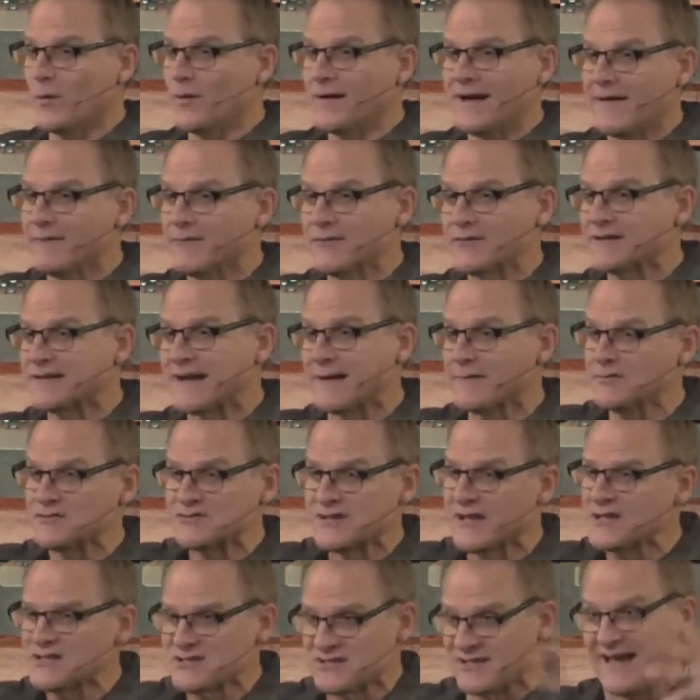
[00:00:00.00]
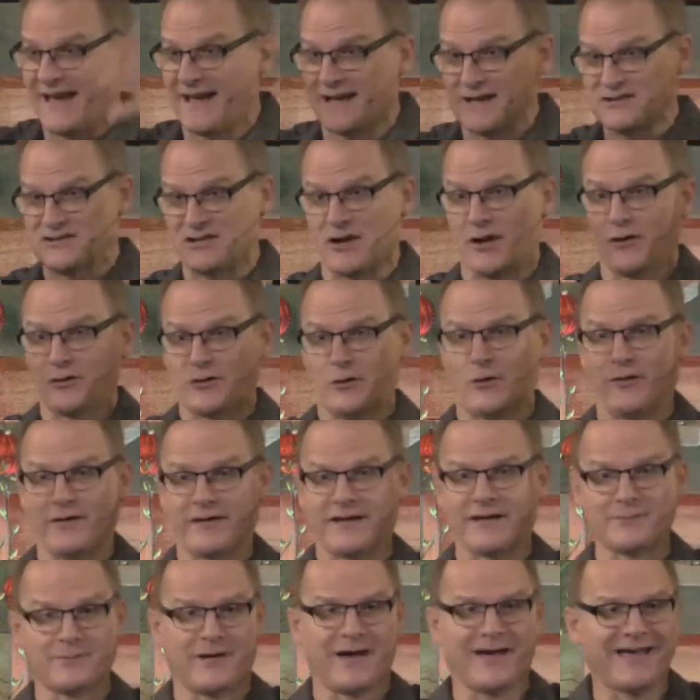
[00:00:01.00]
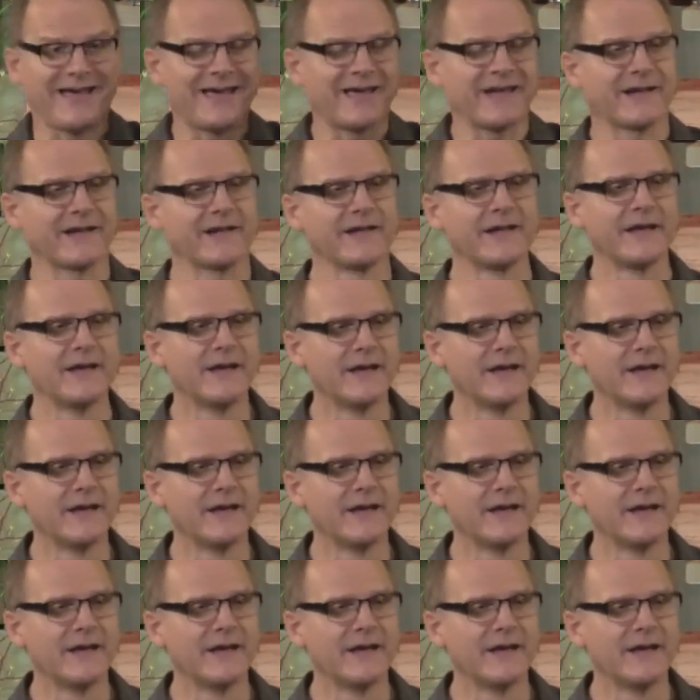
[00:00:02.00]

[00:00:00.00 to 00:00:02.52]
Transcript: we're having the conversation. I had a song going in my head.